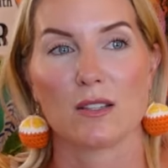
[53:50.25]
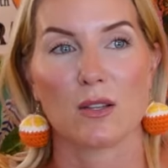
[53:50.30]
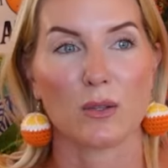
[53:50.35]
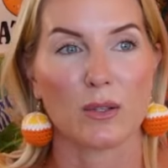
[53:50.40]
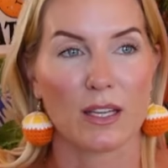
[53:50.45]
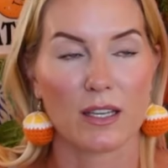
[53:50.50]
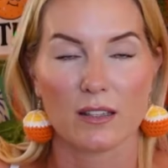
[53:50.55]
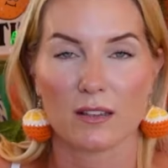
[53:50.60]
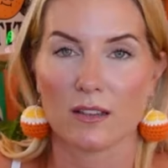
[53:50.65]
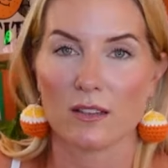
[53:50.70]
So
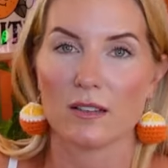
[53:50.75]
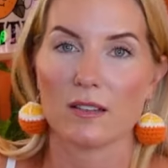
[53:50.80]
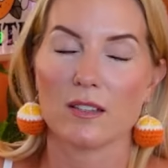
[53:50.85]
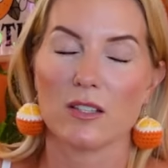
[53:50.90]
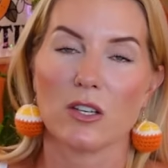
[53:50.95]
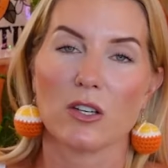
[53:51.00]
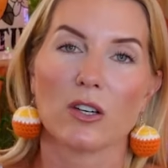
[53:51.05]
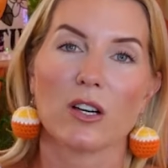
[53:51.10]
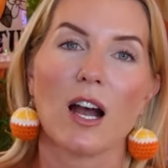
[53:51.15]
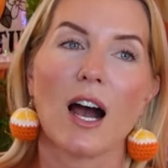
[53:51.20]
like
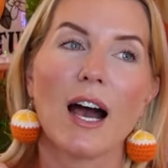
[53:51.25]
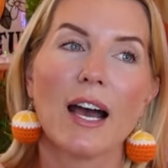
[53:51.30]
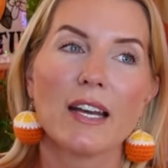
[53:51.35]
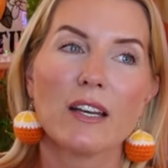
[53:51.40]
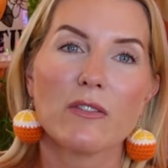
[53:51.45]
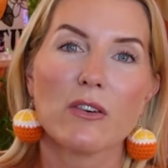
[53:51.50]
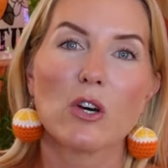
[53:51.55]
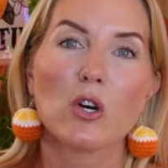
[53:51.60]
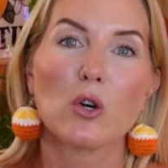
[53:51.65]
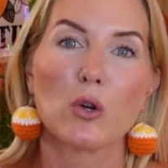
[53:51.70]
you're kind
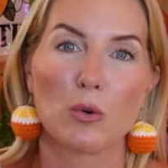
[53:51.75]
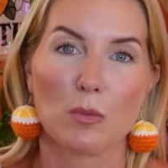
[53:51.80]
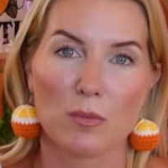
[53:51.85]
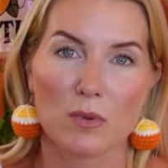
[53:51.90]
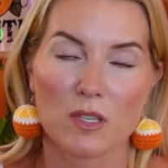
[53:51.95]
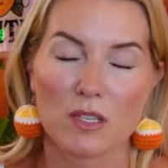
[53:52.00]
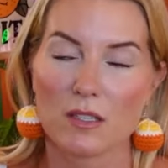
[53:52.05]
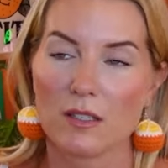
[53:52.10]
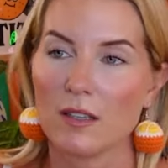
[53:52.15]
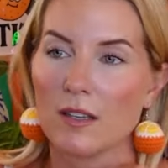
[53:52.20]
of
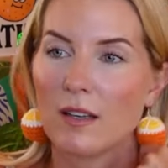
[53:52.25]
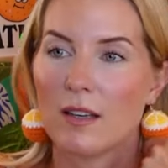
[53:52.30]
hooped.